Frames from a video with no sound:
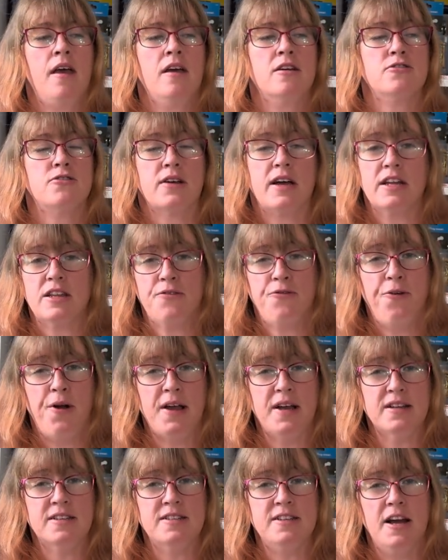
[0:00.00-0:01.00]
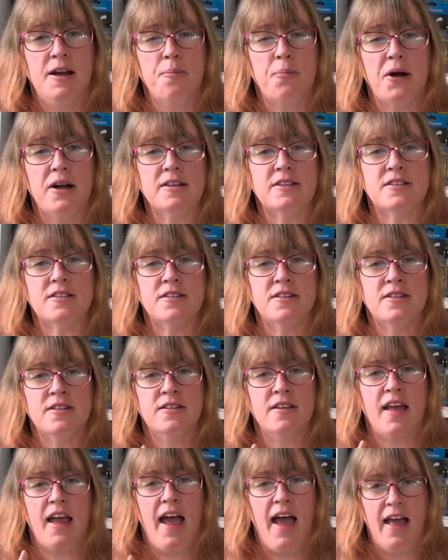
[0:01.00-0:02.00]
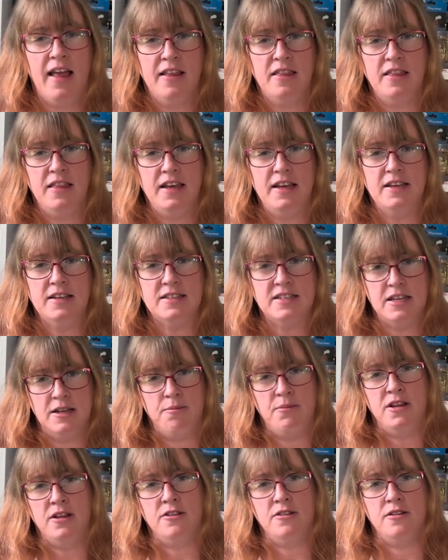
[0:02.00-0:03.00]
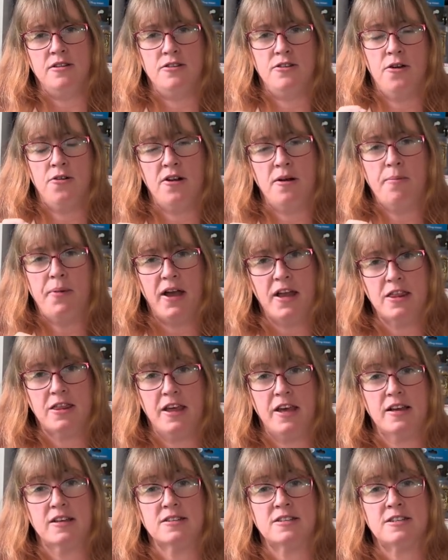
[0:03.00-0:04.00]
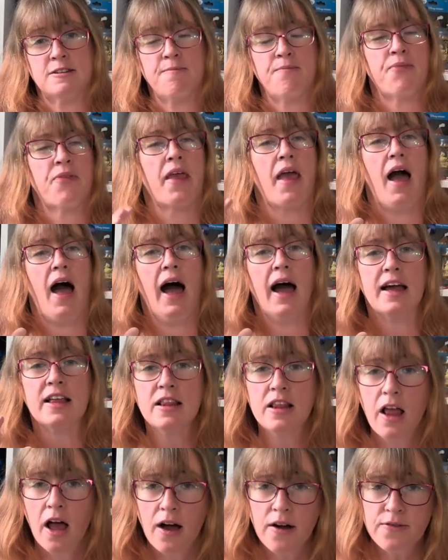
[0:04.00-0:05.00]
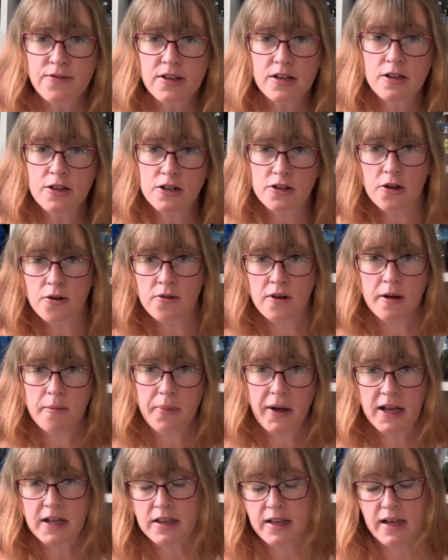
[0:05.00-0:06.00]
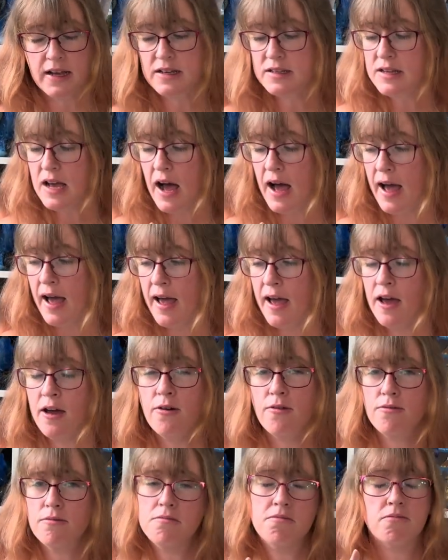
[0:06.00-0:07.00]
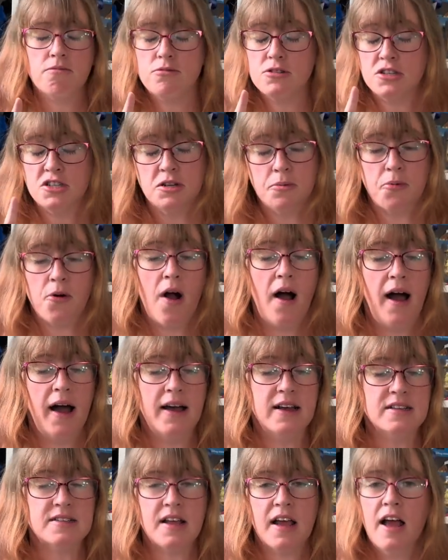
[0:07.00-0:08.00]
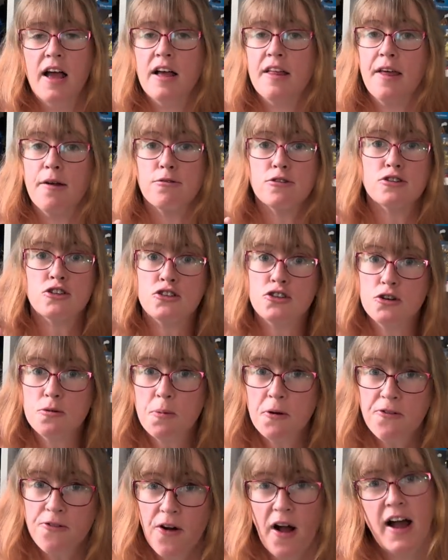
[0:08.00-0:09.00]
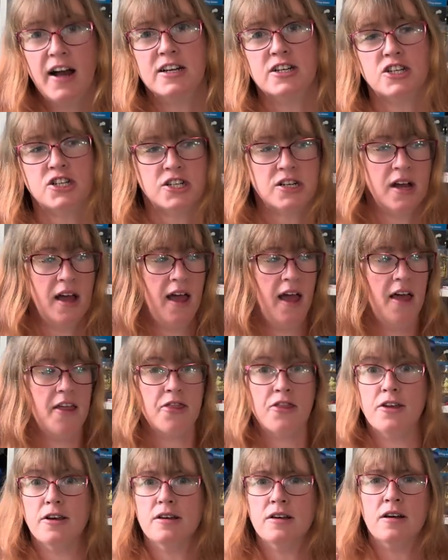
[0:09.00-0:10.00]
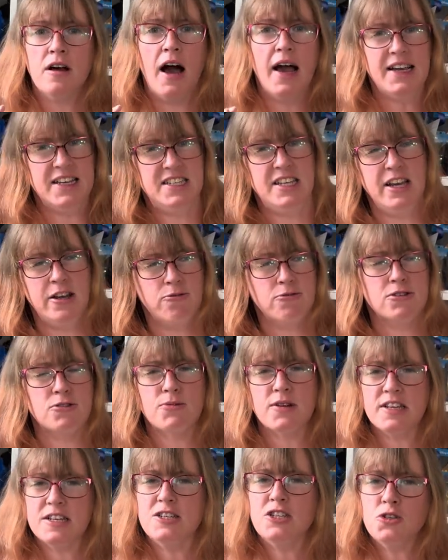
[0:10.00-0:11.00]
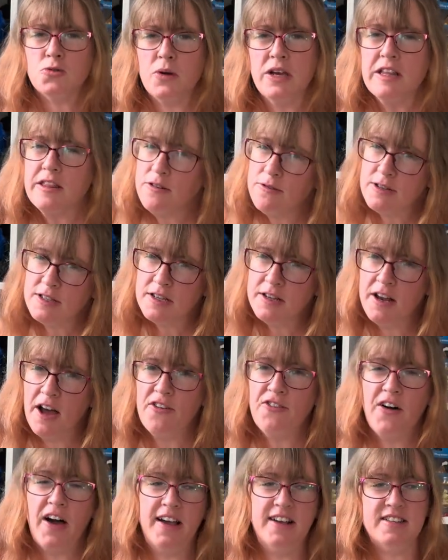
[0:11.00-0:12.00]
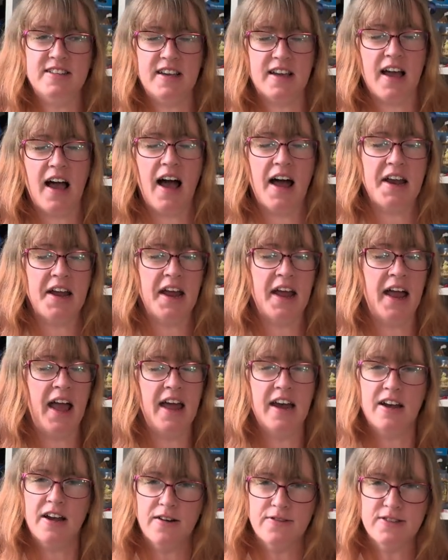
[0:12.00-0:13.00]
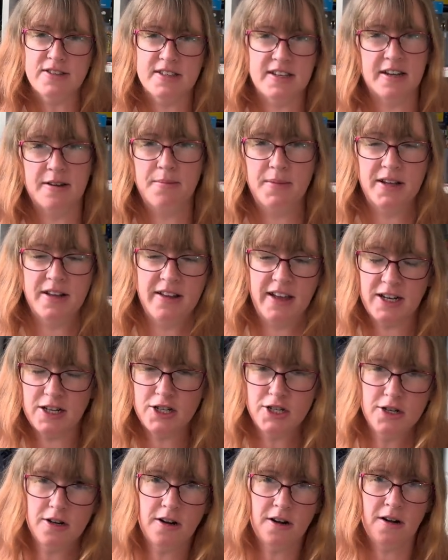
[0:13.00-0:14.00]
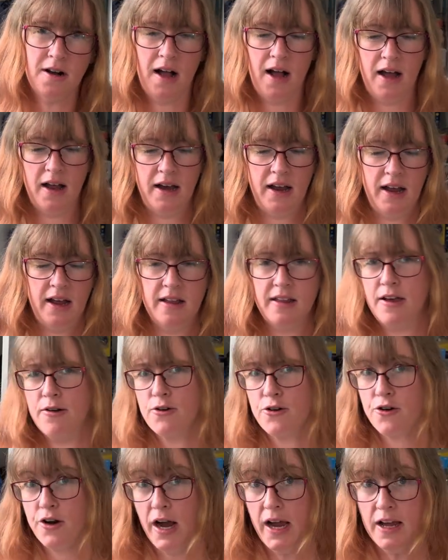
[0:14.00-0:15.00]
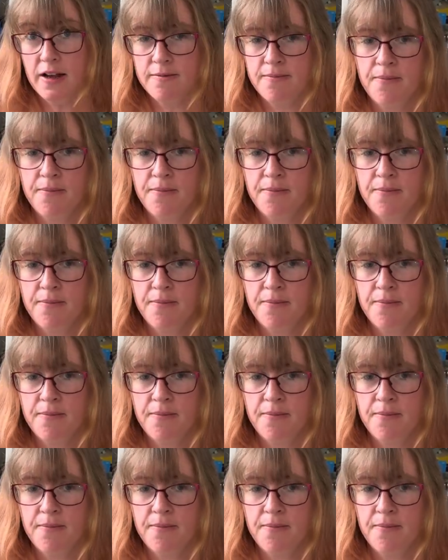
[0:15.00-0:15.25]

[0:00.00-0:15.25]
So I got the Frankenstein pretzel and the cinnamon donut bite things. I loved the donut bite things. I was surprised. They were super fresh. The icing was really sweet. There was enough icing on it and enough cinnamon, like sugar on it. They were great.